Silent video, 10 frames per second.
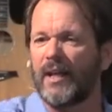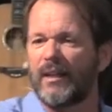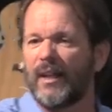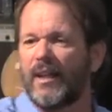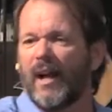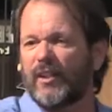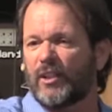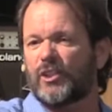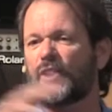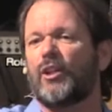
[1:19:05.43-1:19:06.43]
and he got
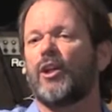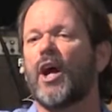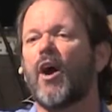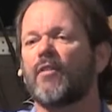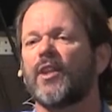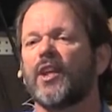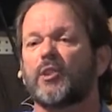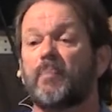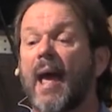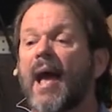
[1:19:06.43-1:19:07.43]
to look over the
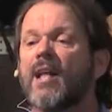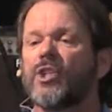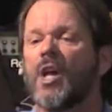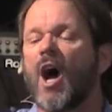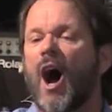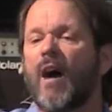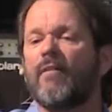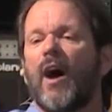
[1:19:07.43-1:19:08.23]
expanse of,